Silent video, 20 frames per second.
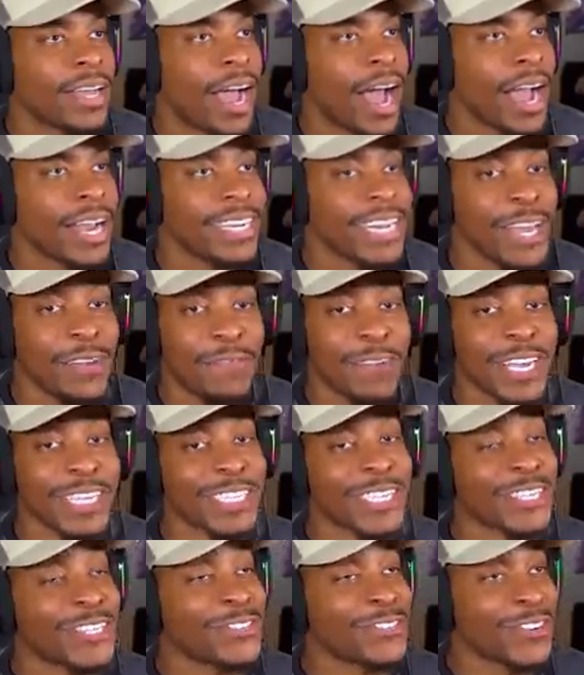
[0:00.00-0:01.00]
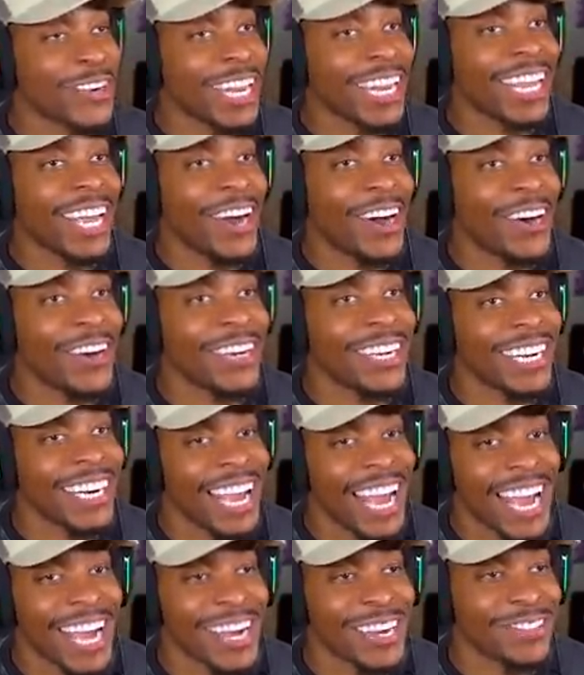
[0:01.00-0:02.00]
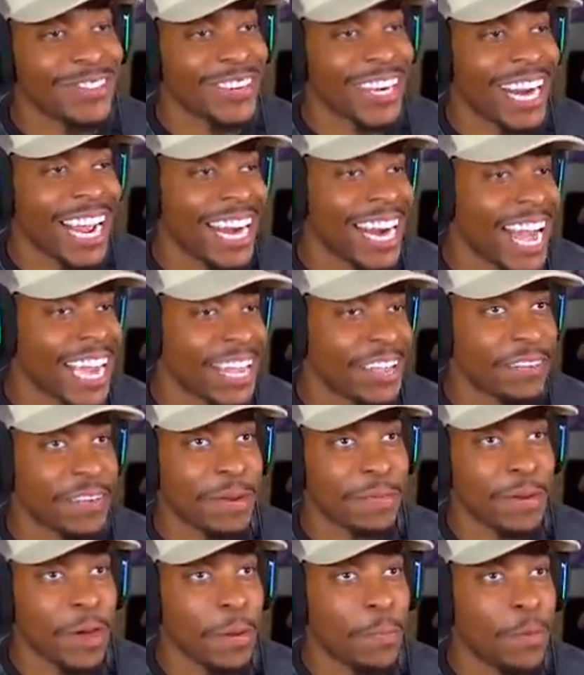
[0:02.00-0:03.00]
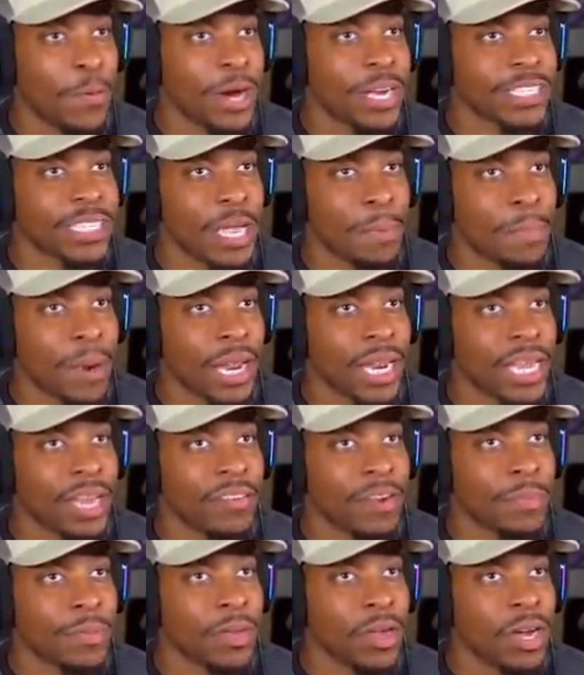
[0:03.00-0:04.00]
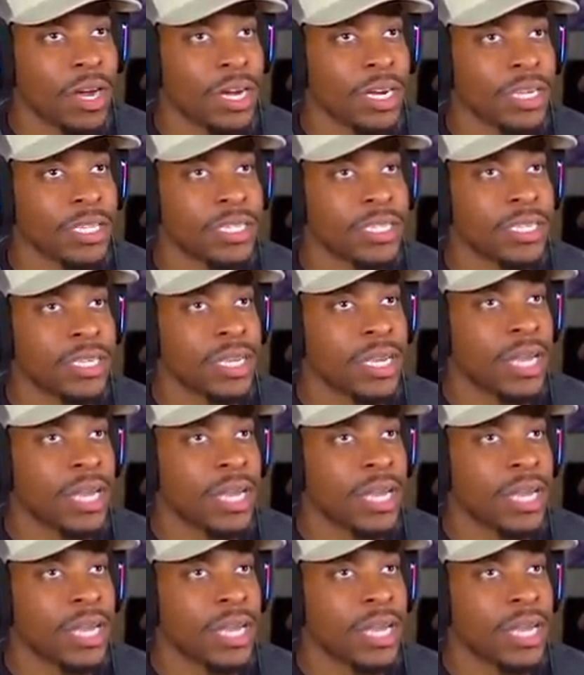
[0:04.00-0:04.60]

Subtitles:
Our defense is really holding down, bro. They're not giving up no points. They barely giving up yards.